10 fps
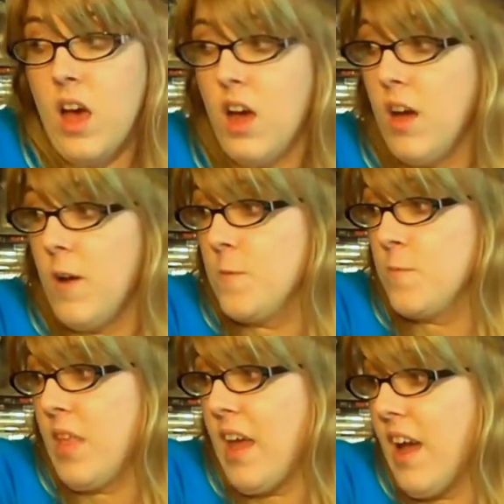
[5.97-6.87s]

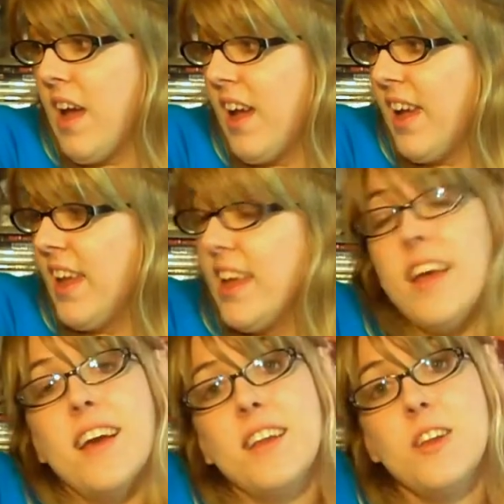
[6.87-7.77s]
I
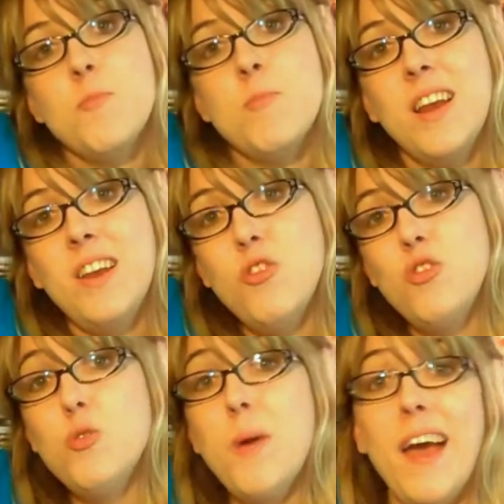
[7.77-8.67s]
kind of meant
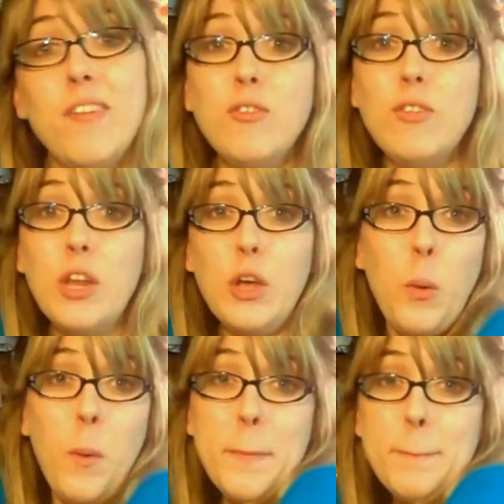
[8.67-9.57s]
to have a
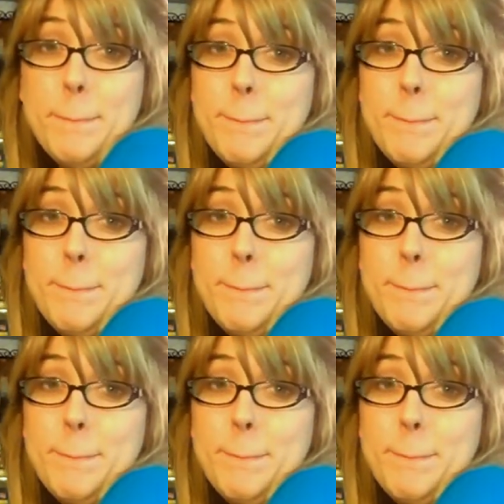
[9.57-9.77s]
video up.